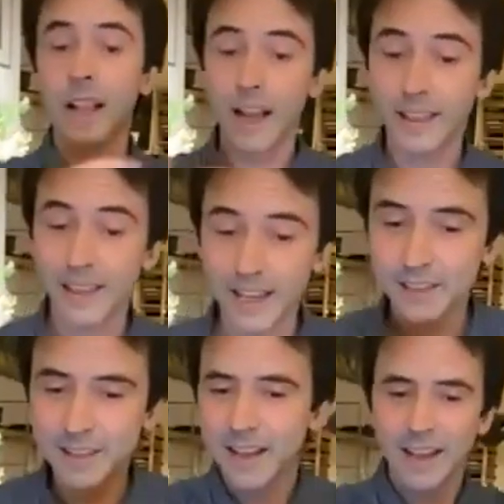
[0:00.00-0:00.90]
And
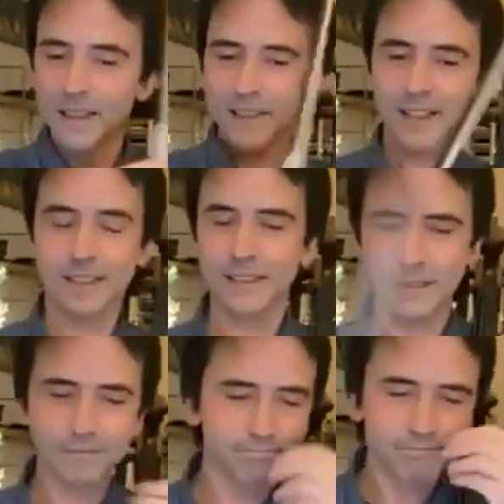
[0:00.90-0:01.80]
that's
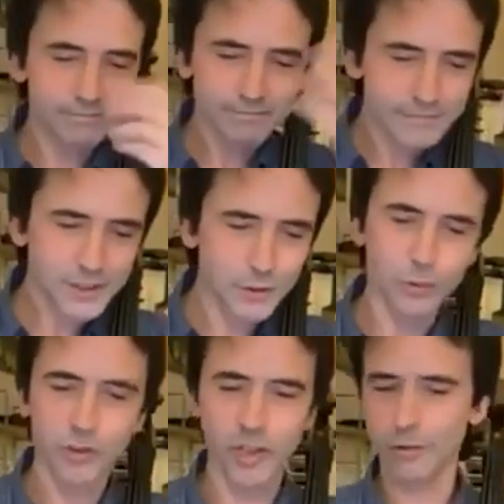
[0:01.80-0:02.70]
so
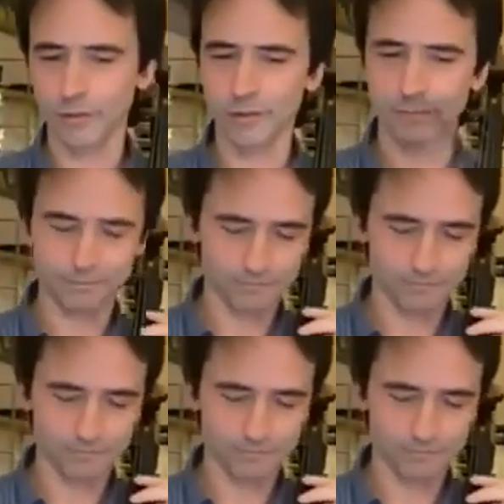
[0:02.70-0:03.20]
genius.